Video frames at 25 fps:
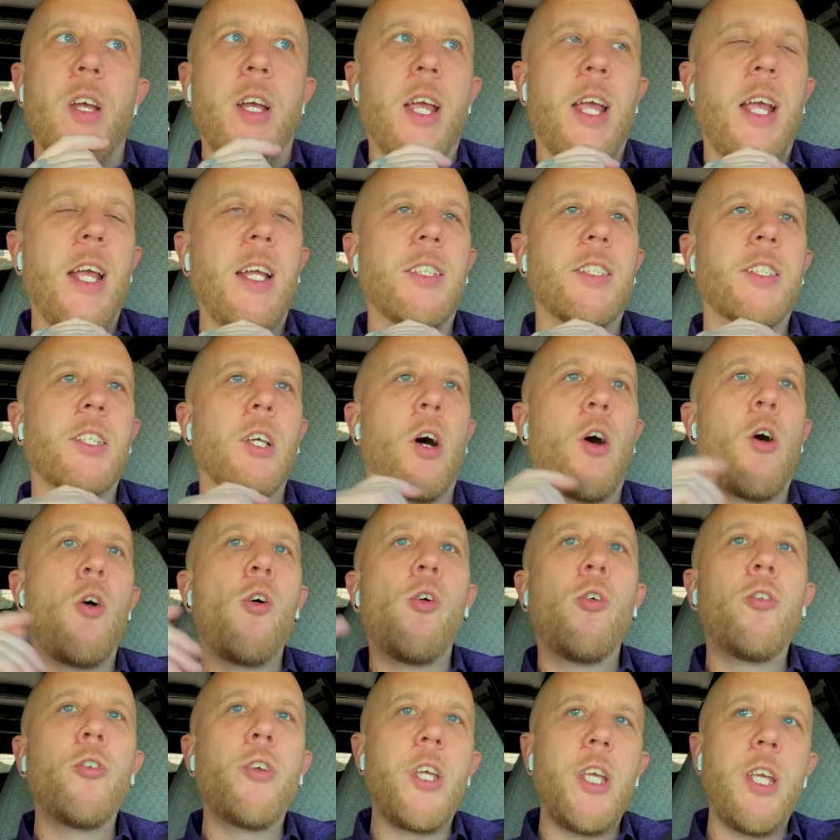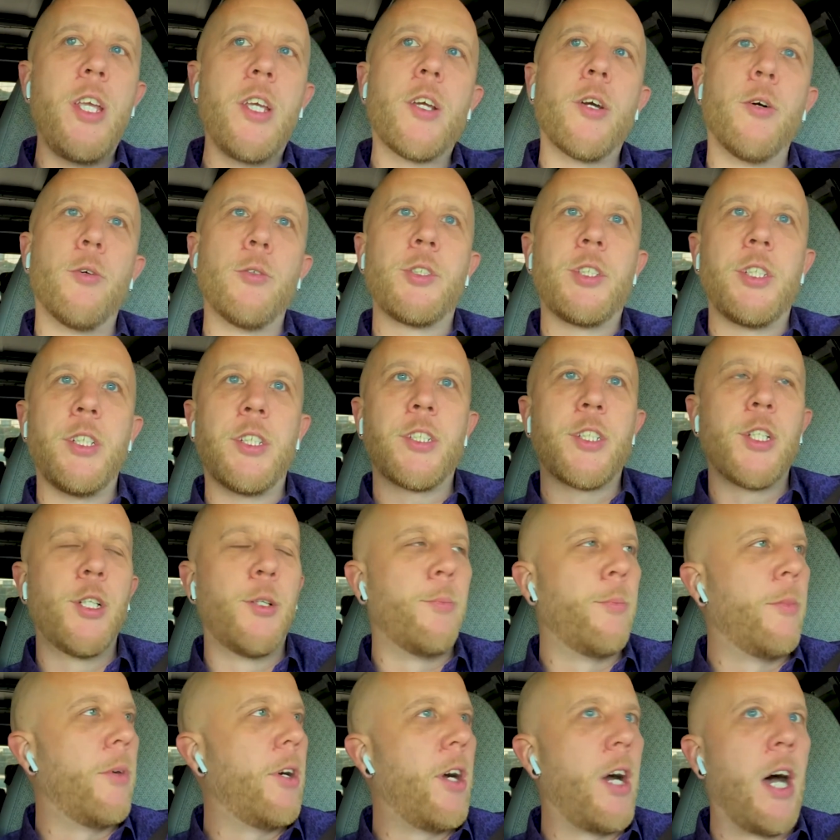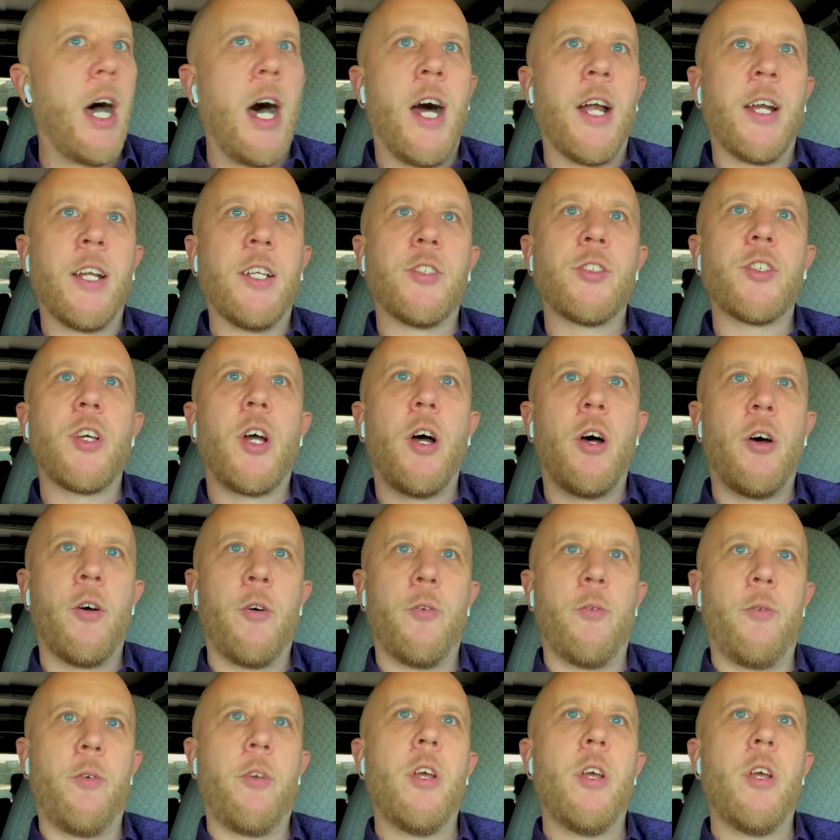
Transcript: it's a whole ecosystem on its own,